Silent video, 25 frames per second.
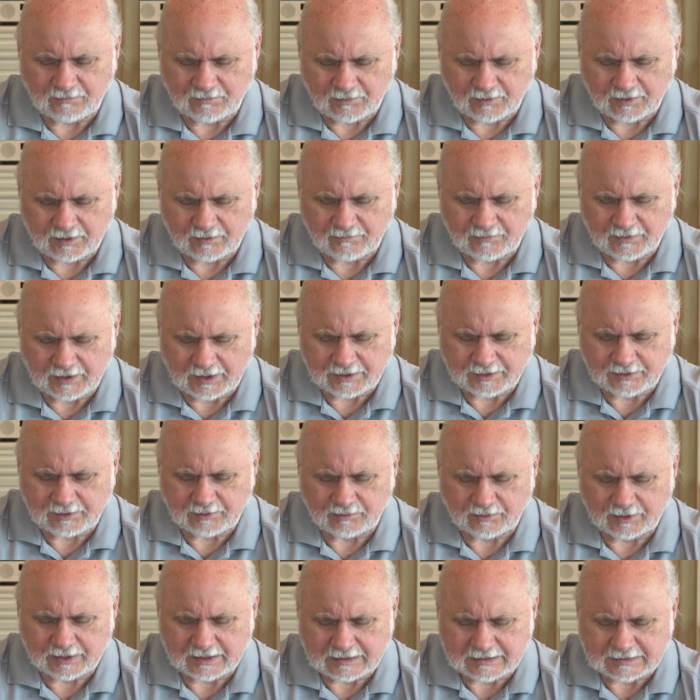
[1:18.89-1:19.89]
for the
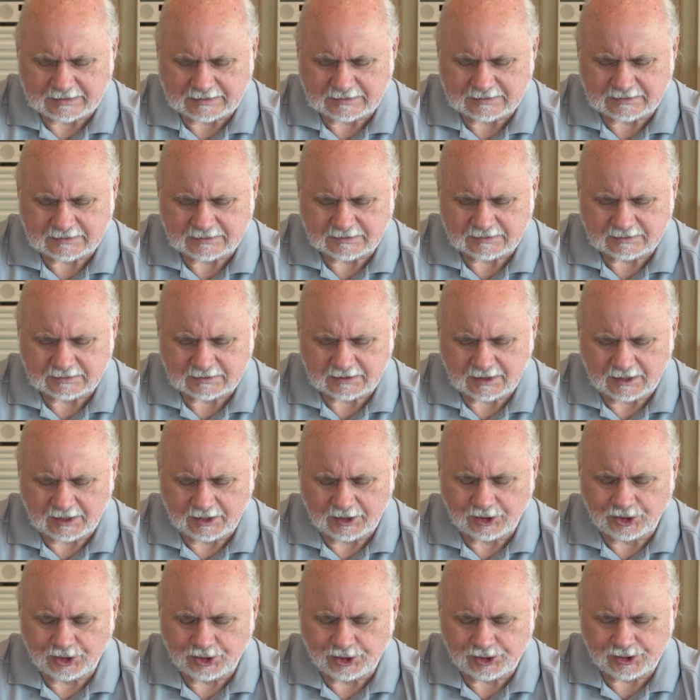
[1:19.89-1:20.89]
victories. In
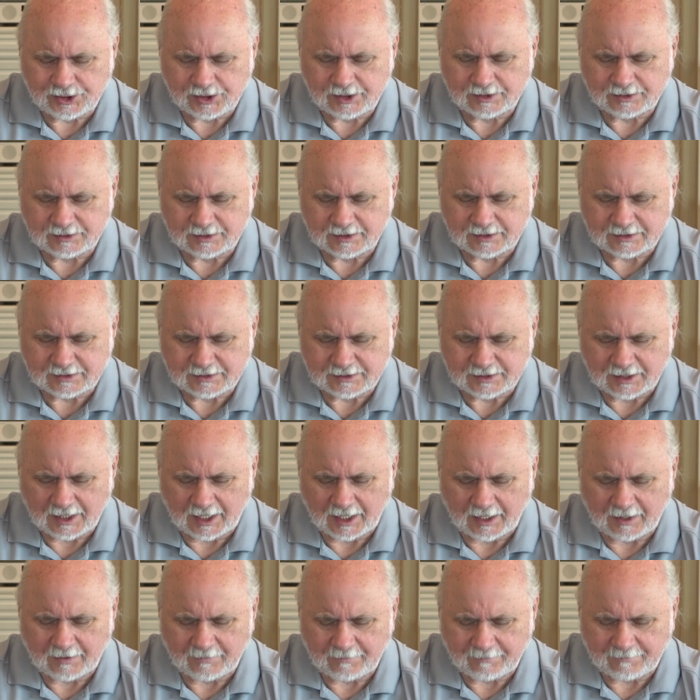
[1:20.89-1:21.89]
Jesus'
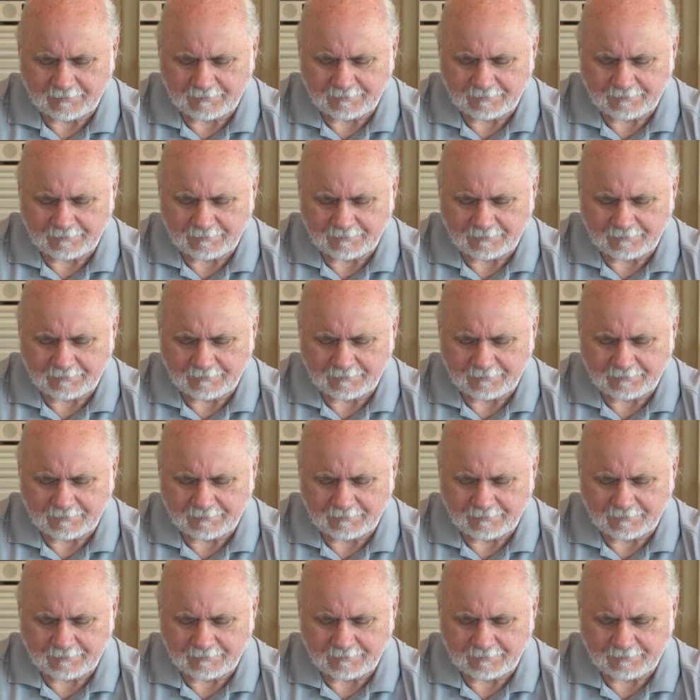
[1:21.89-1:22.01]
name.